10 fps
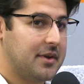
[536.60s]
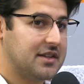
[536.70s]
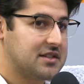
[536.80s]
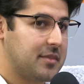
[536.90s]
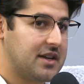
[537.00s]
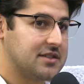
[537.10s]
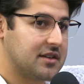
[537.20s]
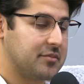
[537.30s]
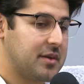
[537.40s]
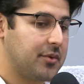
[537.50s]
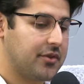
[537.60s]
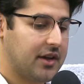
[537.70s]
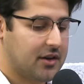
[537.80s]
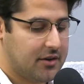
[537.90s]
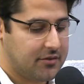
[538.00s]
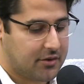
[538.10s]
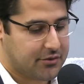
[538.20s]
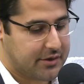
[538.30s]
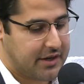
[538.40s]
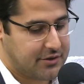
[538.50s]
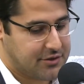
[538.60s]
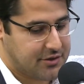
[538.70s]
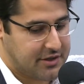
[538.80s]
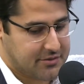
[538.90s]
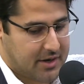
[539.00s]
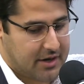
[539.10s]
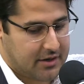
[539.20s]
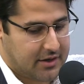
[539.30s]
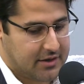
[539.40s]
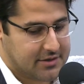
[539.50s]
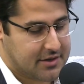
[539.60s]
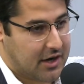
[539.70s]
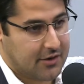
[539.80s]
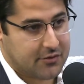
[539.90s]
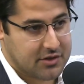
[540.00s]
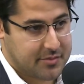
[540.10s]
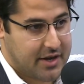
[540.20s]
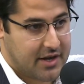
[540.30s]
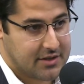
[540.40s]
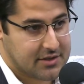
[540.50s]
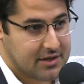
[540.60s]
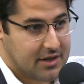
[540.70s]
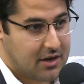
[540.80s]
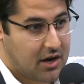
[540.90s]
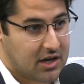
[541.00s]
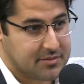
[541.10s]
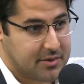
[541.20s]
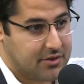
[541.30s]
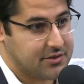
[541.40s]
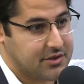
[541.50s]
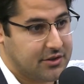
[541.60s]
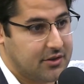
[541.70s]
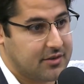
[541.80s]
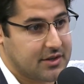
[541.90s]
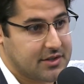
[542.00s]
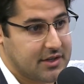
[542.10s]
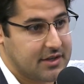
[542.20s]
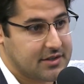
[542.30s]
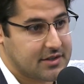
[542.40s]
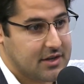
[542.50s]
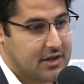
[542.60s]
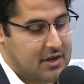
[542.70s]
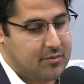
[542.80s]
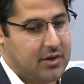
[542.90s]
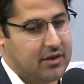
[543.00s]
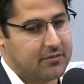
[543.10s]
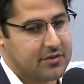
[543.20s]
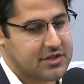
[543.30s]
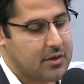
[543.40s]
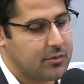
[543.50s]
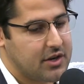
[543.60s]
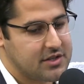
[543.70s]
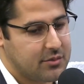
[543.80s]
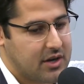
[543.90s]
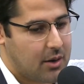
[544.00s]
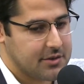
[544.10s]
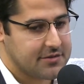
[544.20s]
it's amazing. People think of our three industries, right? It's Air Force Base, hospitals, and universities. But for some reason, we always